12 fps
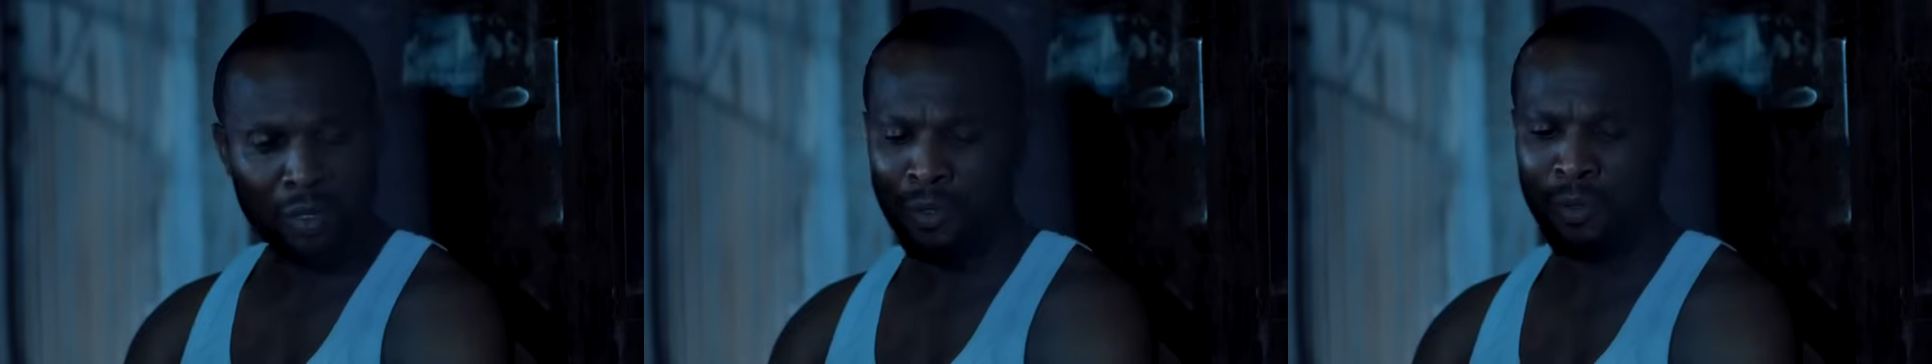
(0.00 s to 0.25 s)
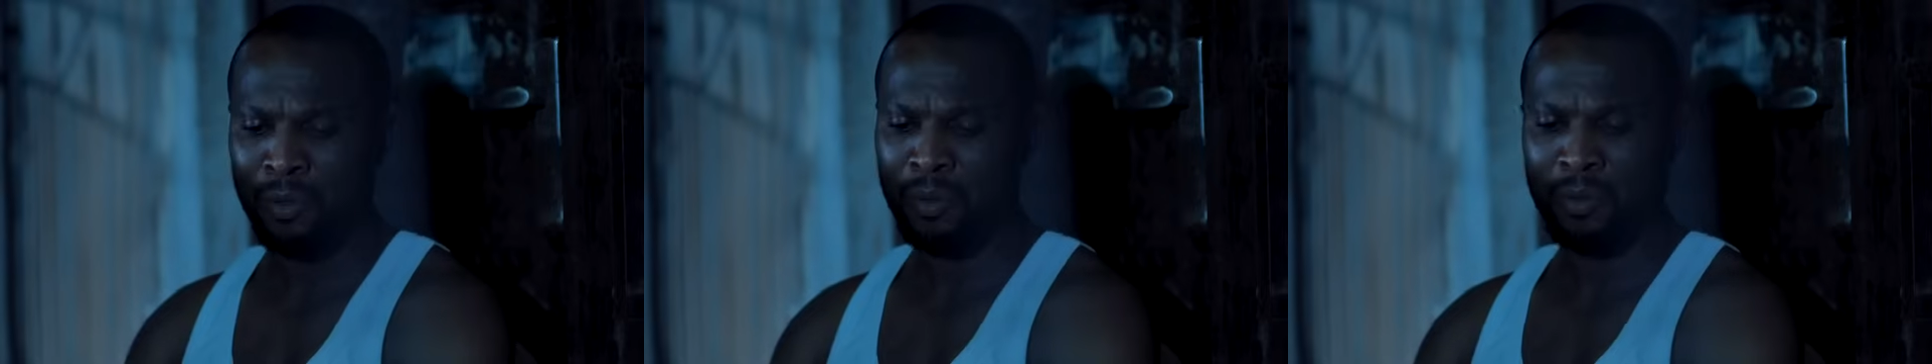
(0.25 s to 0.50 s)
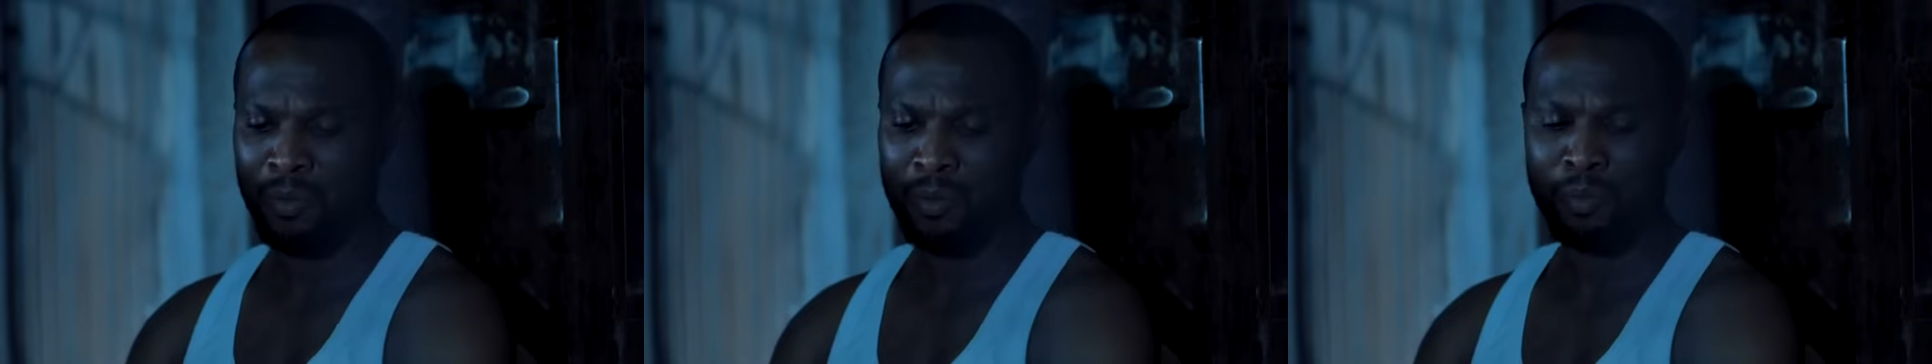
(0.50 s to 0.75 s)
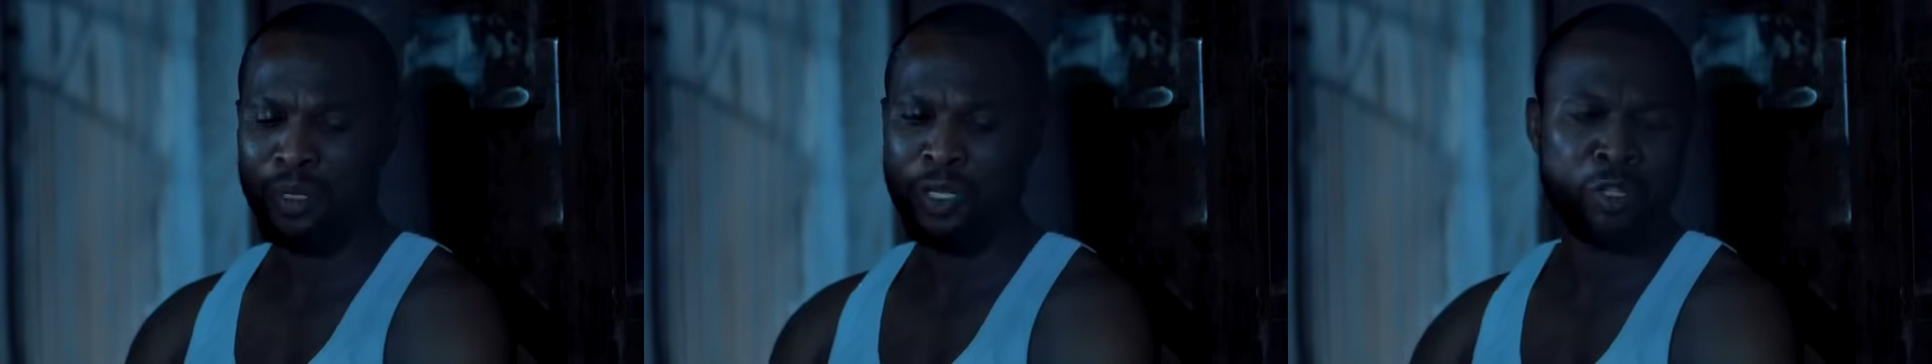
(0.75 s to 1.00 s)
No,
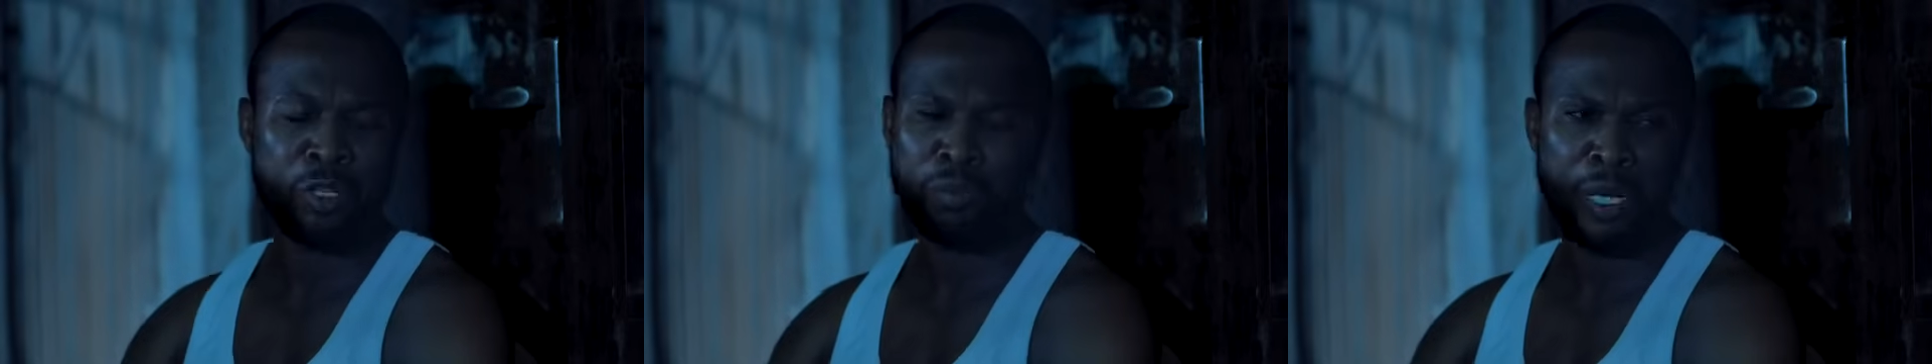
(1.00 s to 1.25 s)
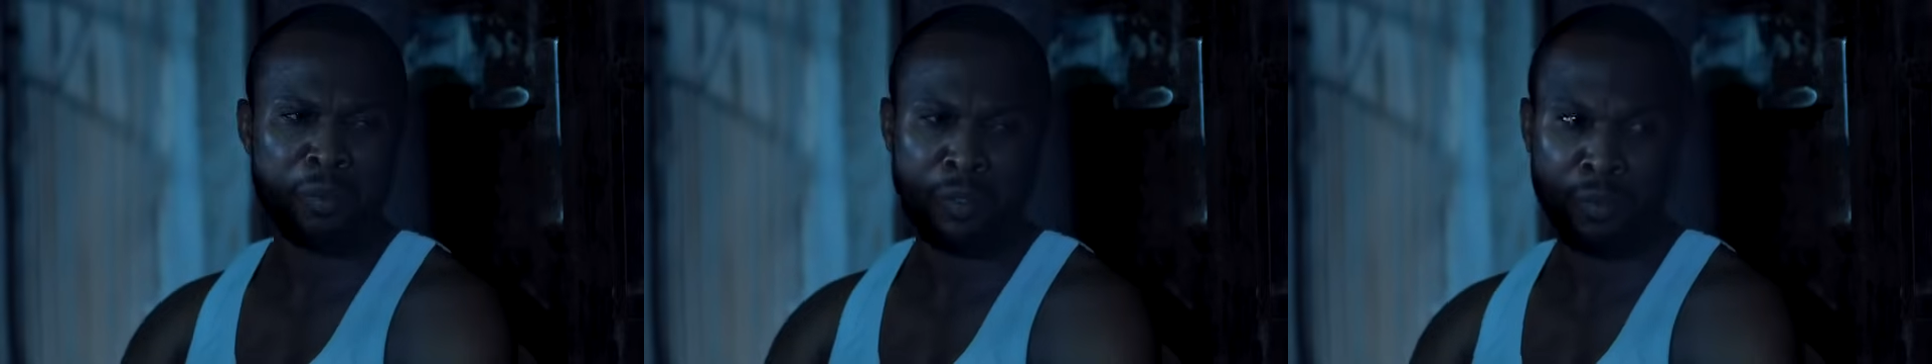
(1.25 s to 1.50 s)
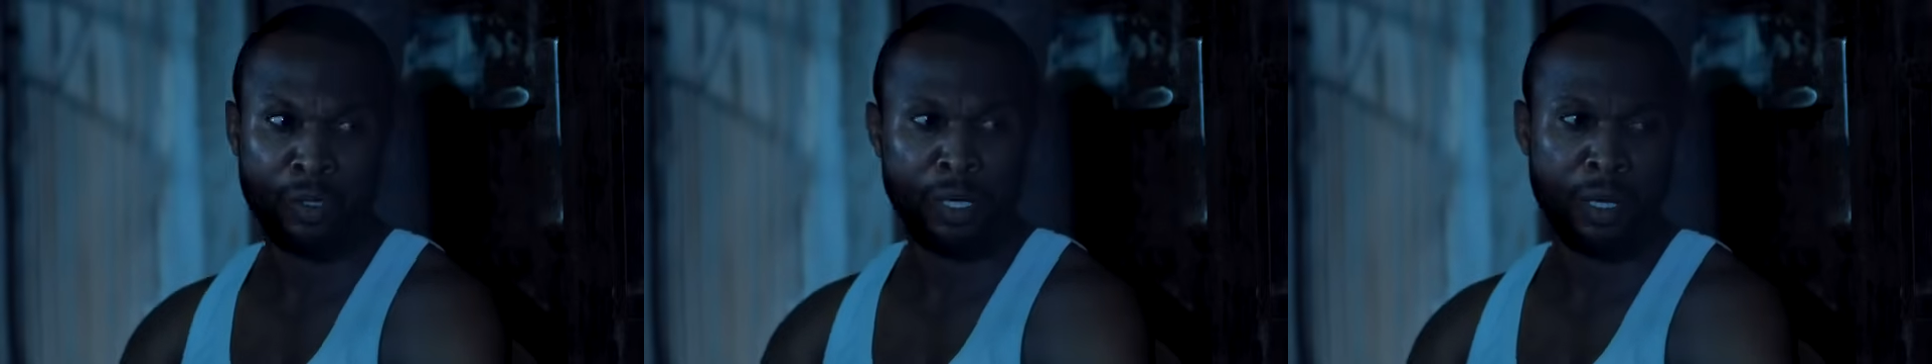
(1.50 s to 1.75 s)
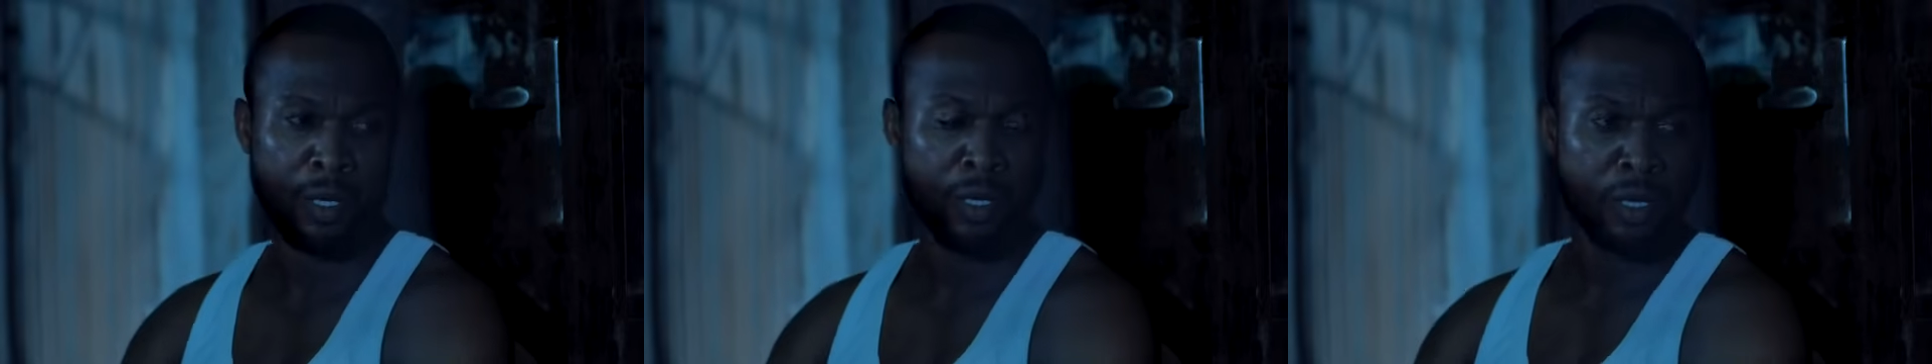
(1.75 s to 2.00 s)
please don't mind my
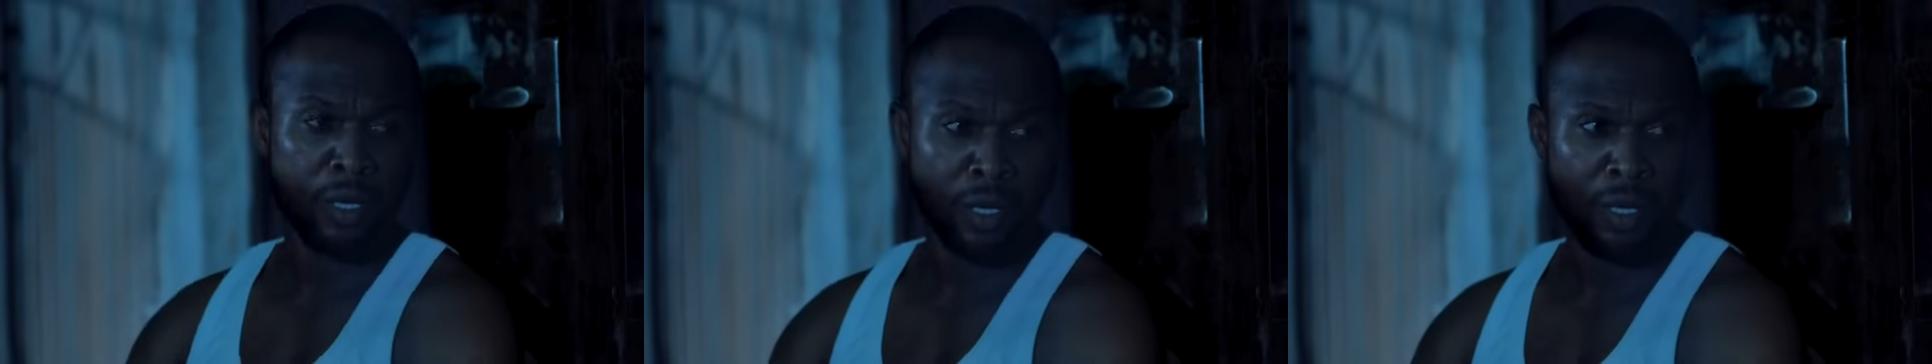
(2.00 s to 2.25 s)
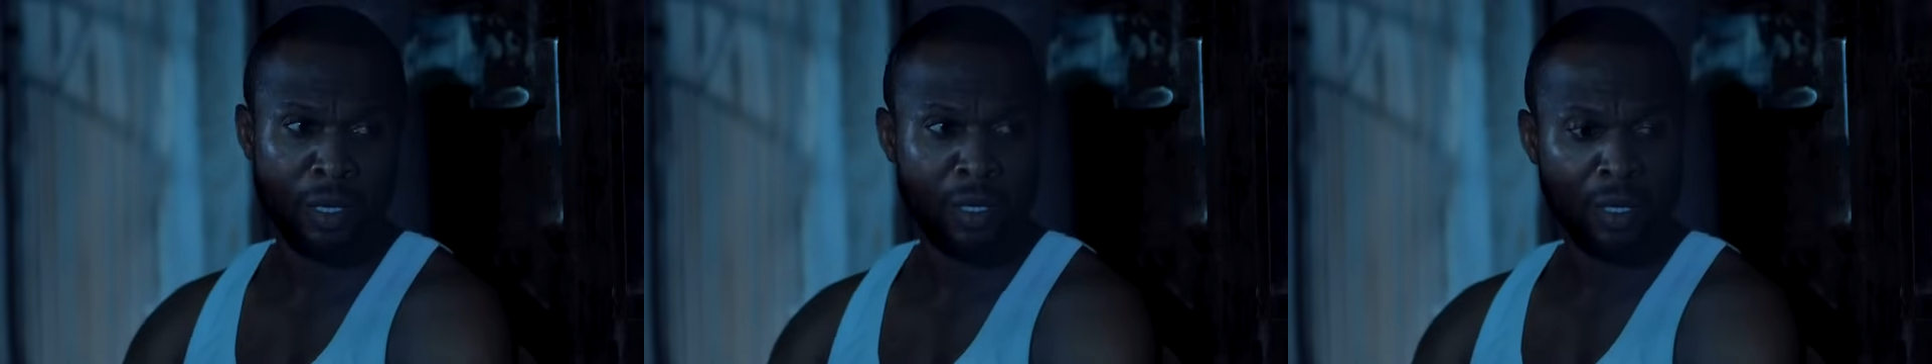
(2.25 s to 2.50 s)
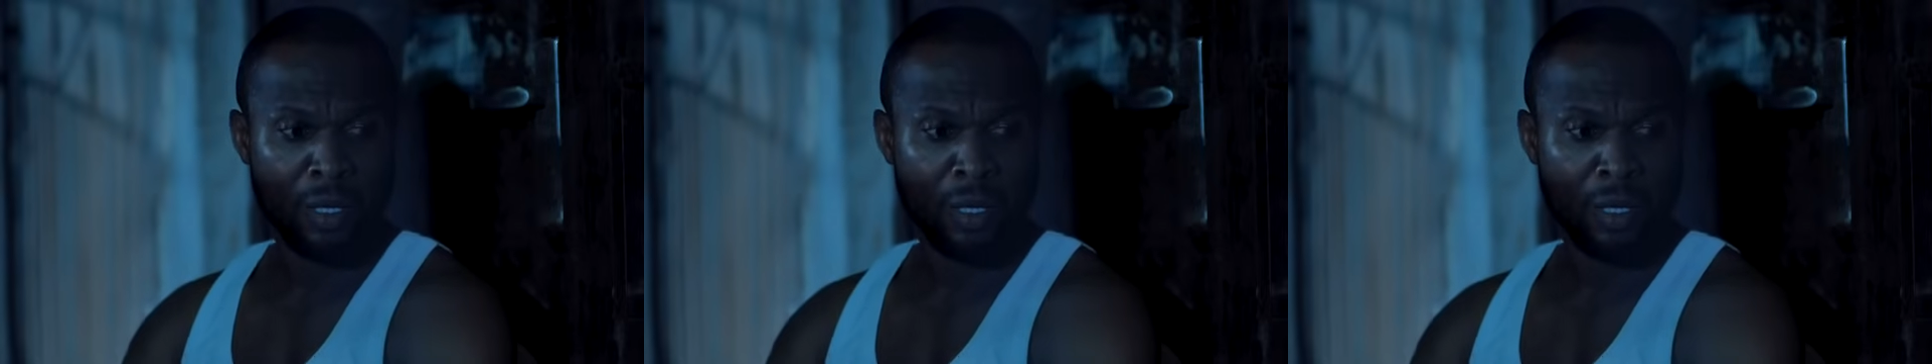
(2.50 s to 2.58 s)
mother. Eh?